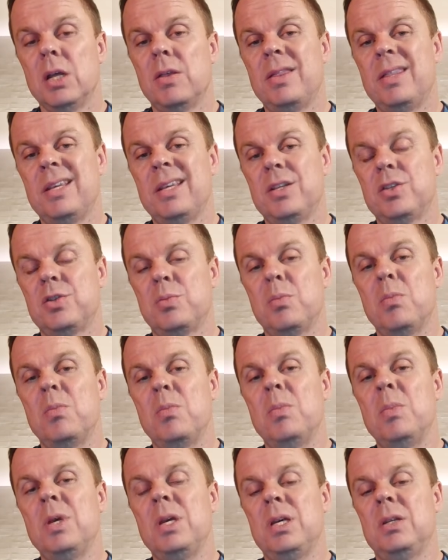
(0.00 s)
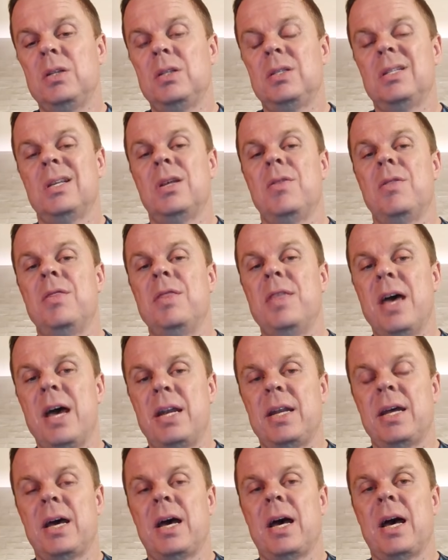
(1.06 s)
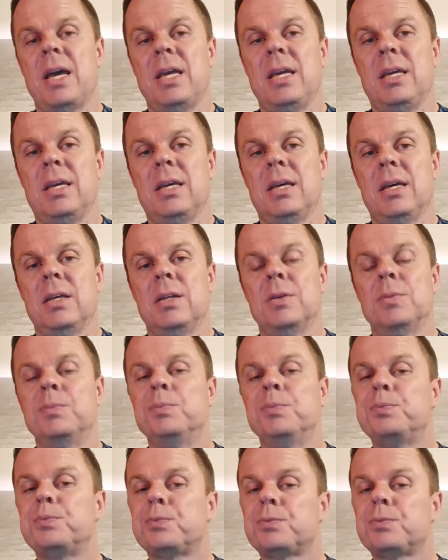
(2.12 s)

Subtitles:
This means that I can